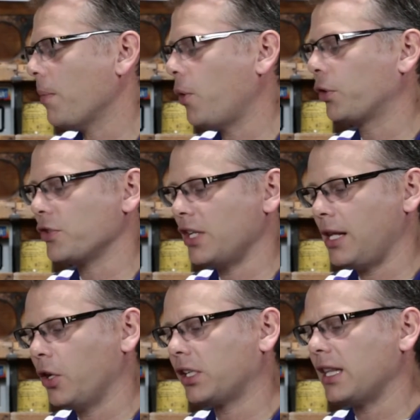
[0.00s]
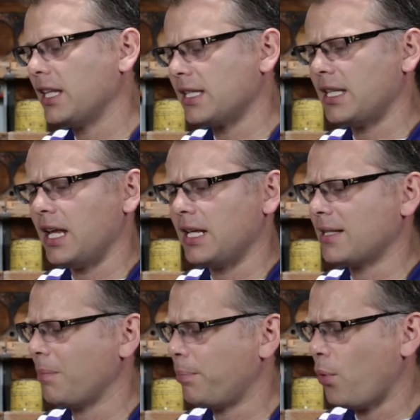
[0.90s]
Motors, and he looked at this thing. He
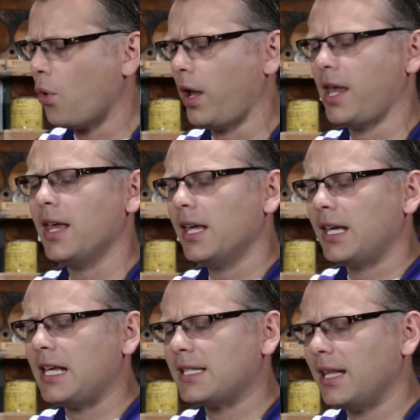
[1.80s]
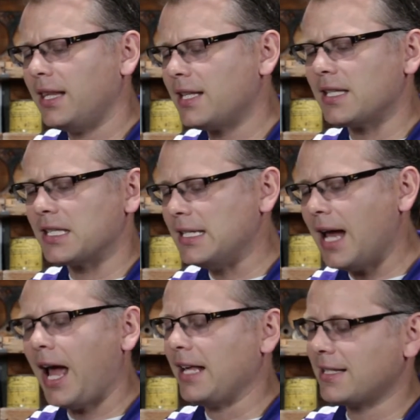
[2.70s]
said, "Boy," he said, "this is
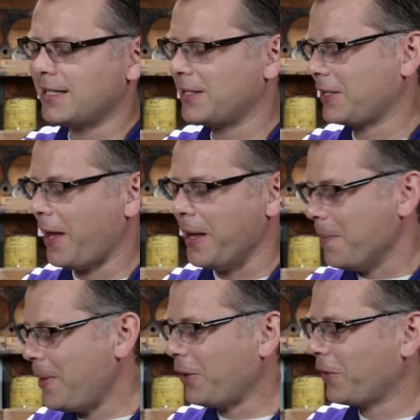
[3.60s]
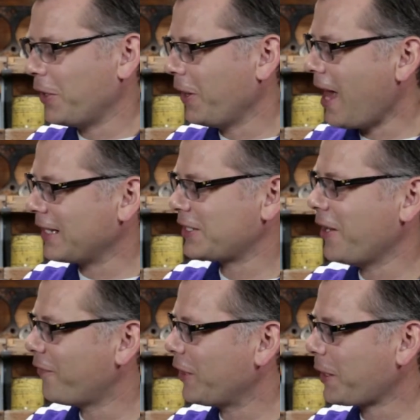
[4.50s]
nice. This is better than a lot of
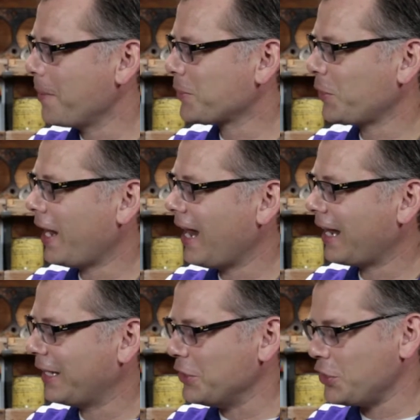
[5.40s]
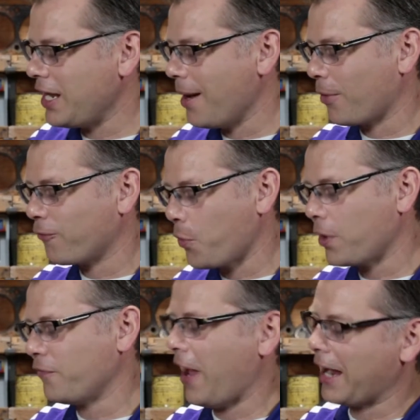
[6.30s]
stuff that comes right out of the GM or
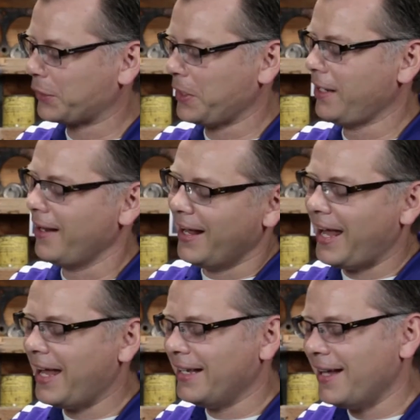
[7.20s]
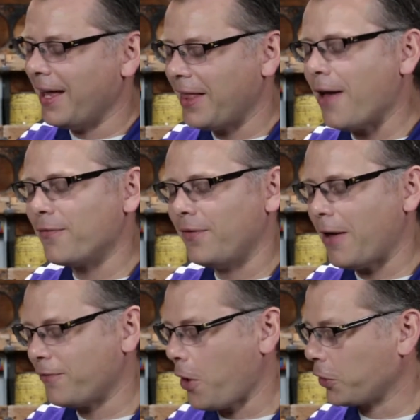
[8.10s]
Ford factory." And
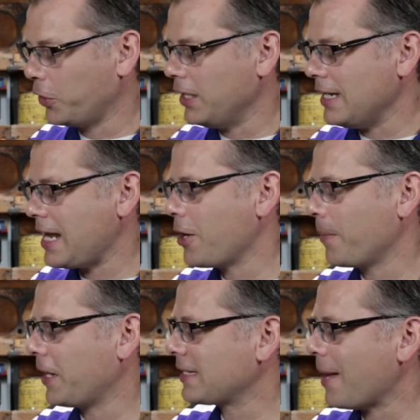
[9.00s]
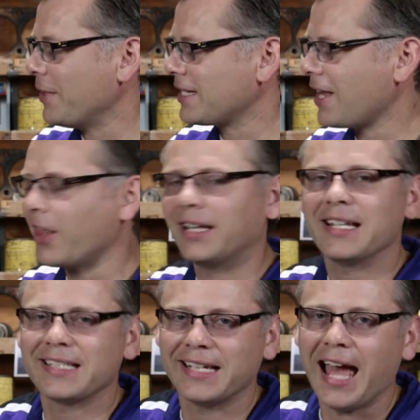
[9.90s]
that felt good to hear because I've been selling
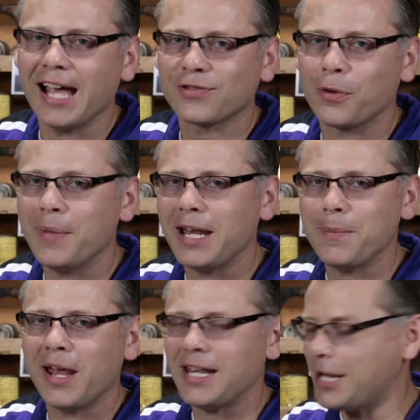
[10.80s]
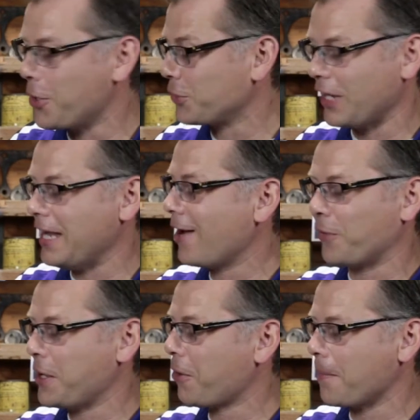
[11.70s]
this to guys for many, many years, and I
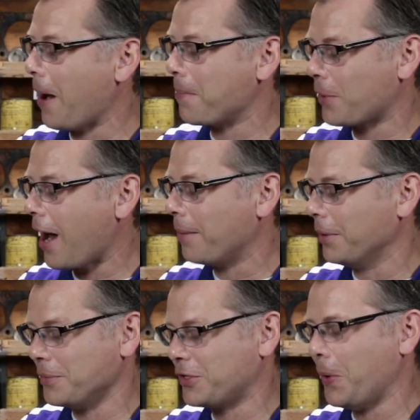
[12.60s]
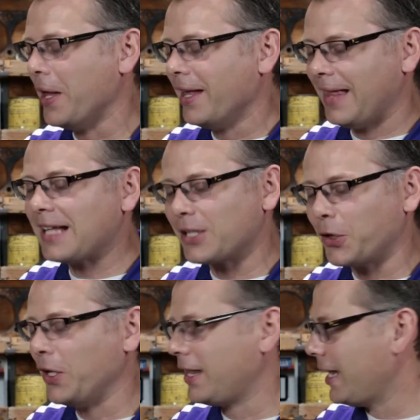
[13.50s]
never hear about problems. So that's a
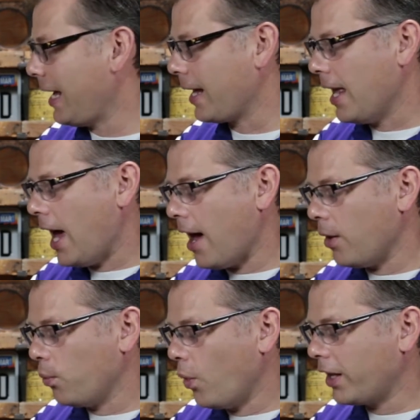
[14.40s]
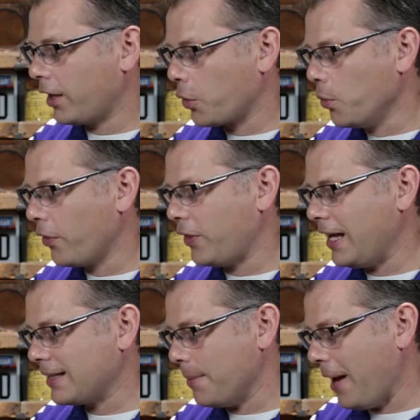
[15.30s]
good thing. One of the cool
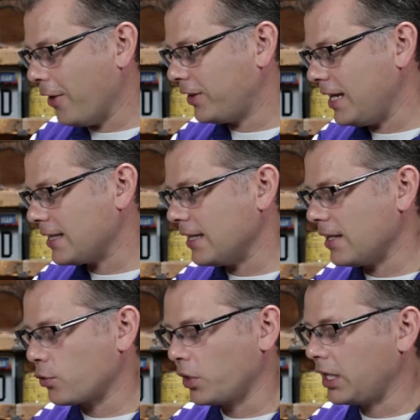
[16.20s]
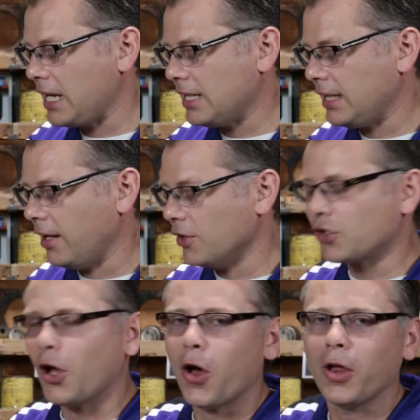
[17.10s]
things about this is it's really easy to
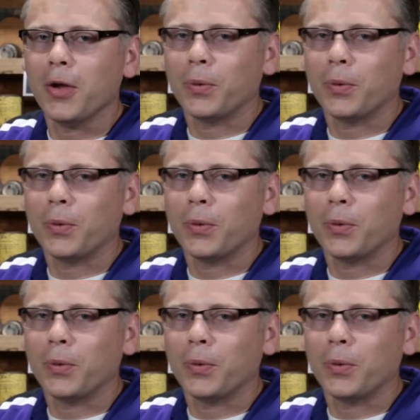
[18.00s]
install.